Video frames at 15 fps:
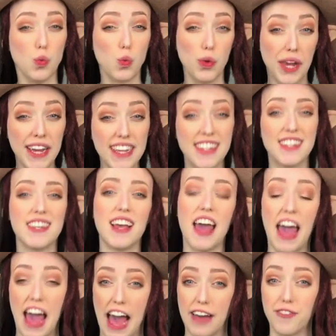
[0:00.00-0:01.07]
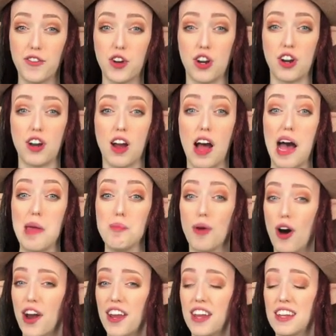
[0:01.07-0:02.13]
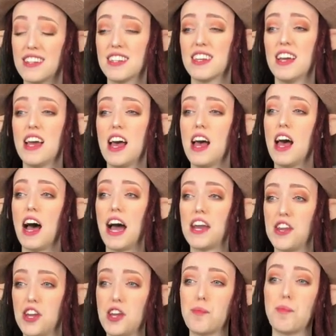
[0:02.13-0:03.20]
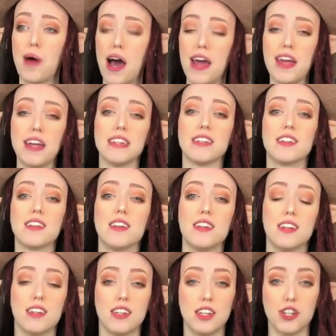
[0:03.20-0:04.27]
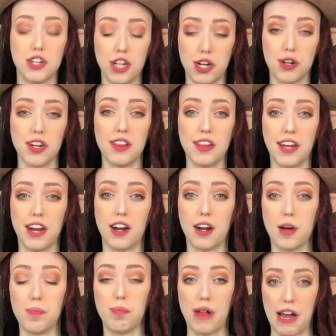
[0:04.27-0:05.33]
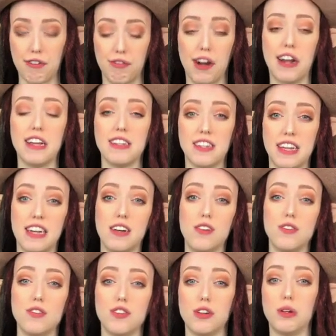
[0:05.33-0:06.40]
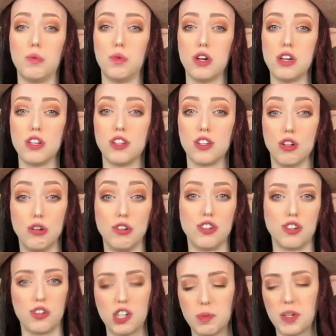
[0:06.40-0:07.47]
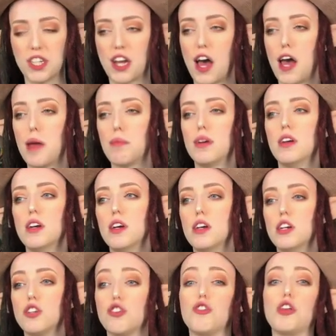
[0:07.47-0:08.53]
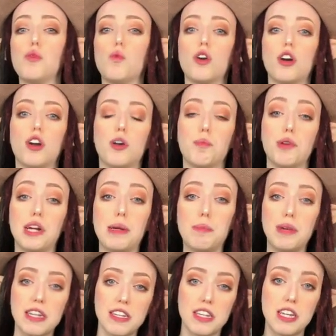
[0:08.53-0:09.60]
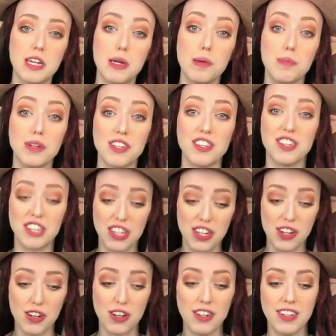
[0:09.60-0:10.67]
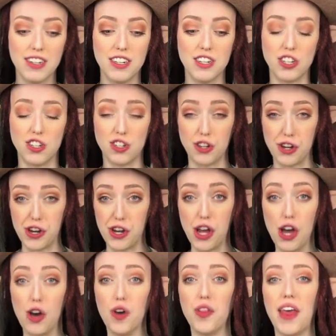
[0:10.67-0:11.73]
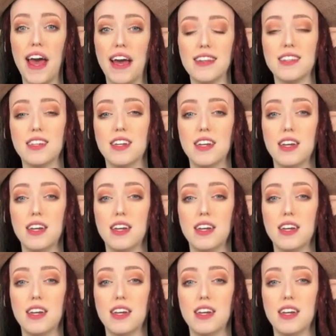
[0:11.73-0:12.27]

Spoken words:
weeks after I bought it. I did buy it during their Black Friday sale, so it was close to Christmas time. So they were pretty busy, but still, just so you know that